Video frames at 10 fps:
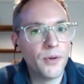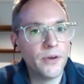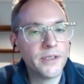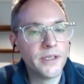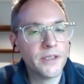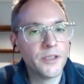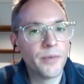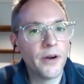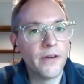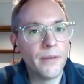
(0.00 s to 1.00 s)
employee
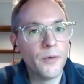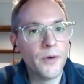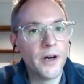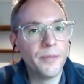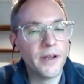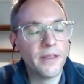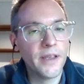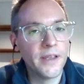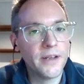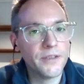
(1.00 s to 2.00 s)
assistance program at work,
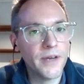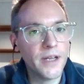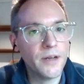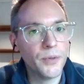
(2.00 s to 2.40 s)
but I think it is